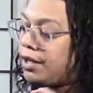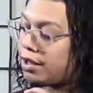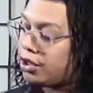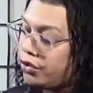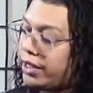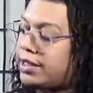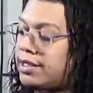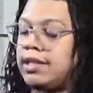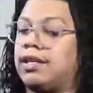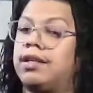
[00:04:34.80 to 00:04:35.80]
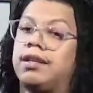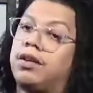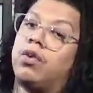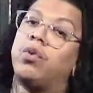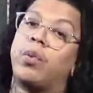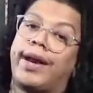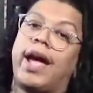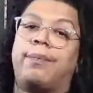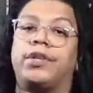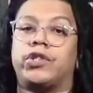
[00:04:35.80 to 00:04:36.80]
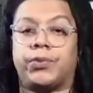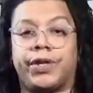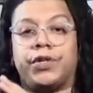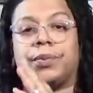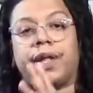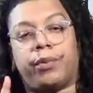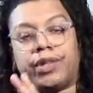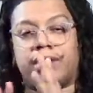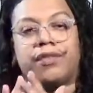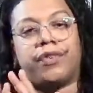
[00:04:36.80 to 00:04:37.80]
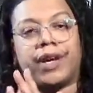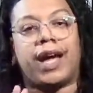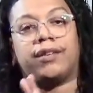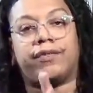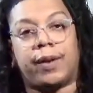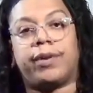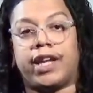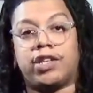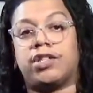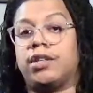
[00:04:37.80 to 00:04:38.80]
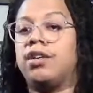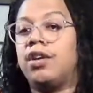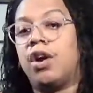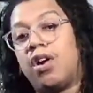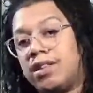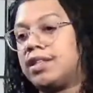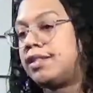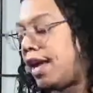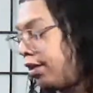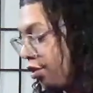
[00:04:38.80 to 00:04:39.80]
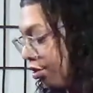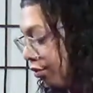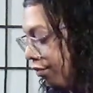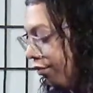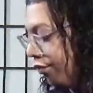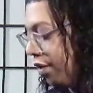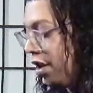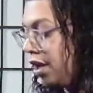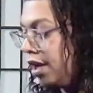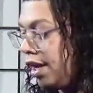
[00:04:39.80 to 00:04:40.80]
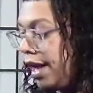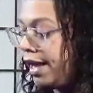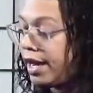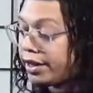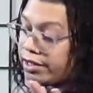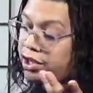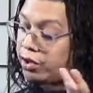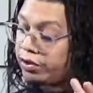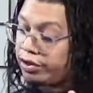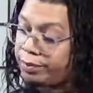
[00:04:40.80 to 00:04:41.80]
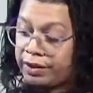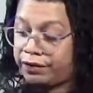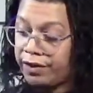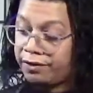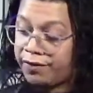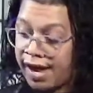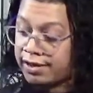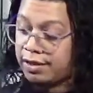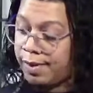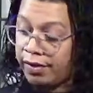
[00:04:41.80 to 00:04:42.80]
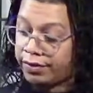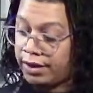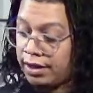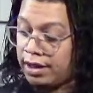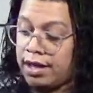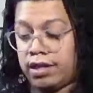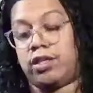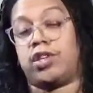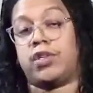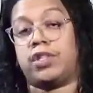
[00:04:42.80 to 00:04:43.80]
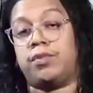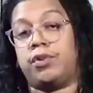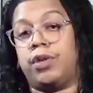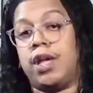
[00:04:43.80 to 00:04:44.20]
you get to see what happens when you play with a different kind of fabrication on this style of shoe. And I can tell you a little bit of fun facts about the Chelsea boot.